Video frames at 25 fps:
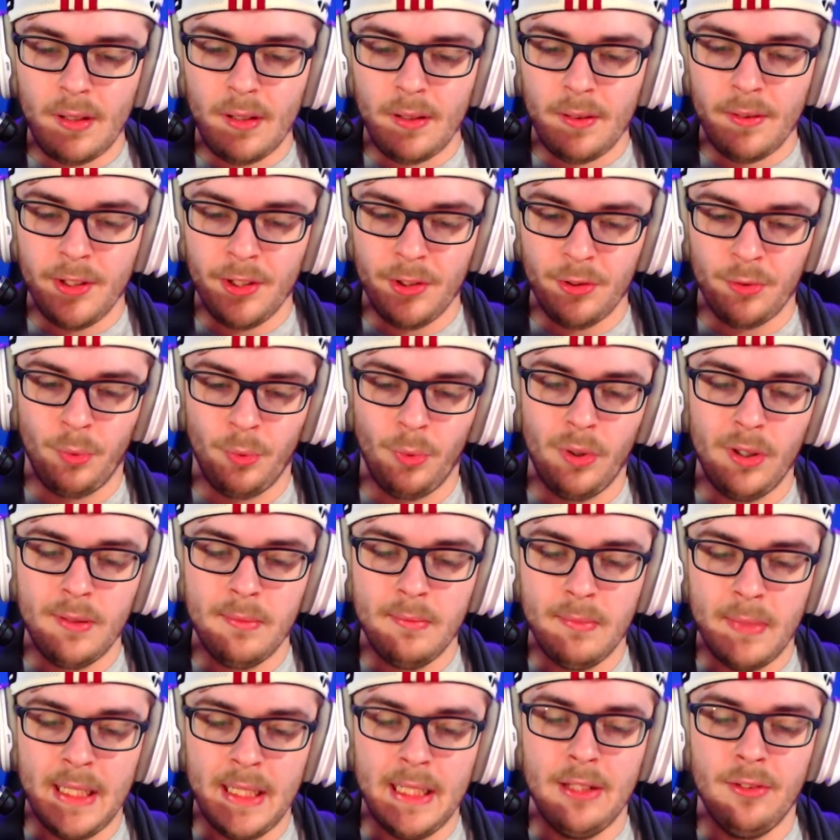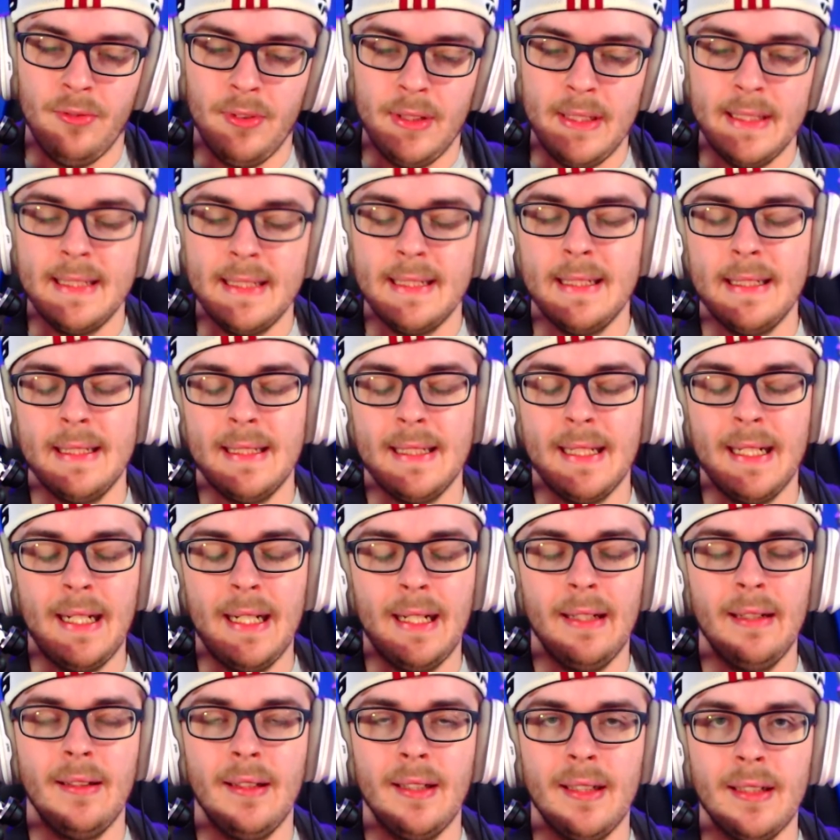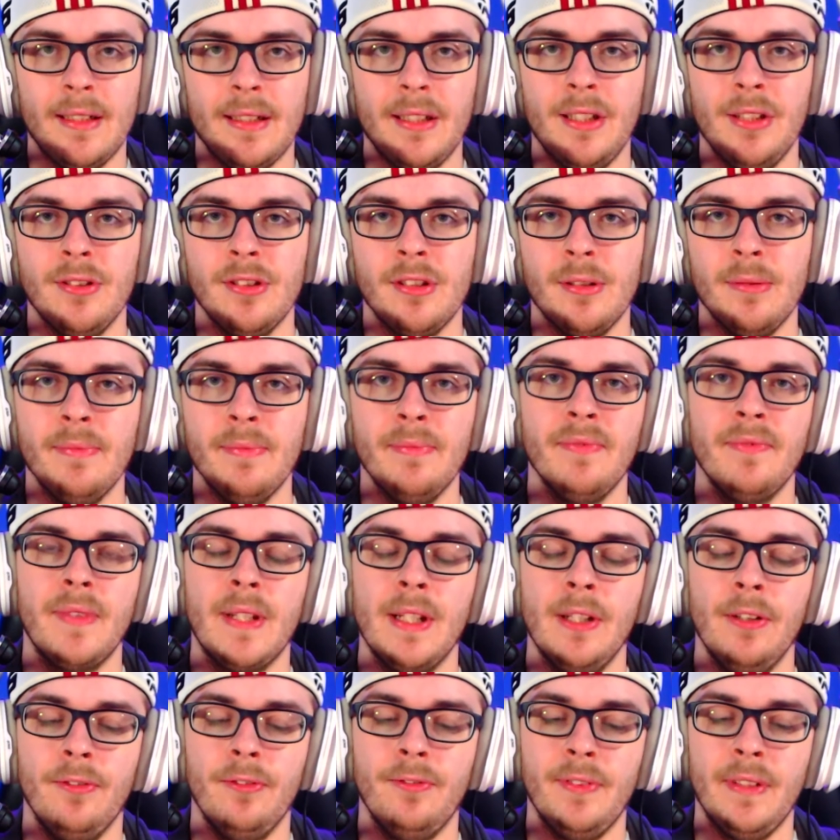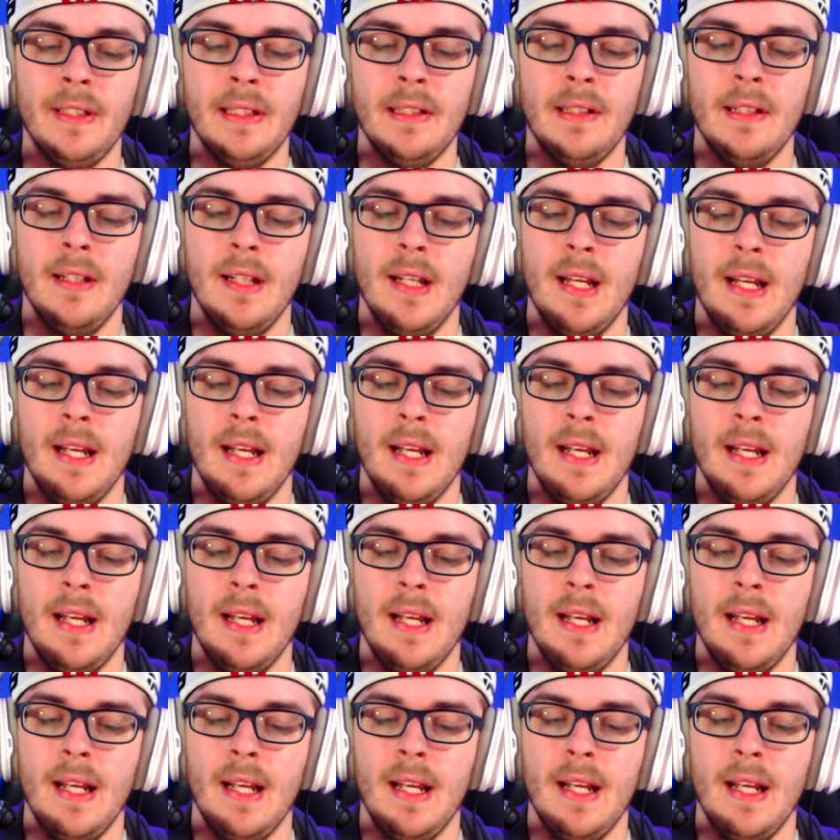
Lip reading: There's one main reason that I like to use the kill feed,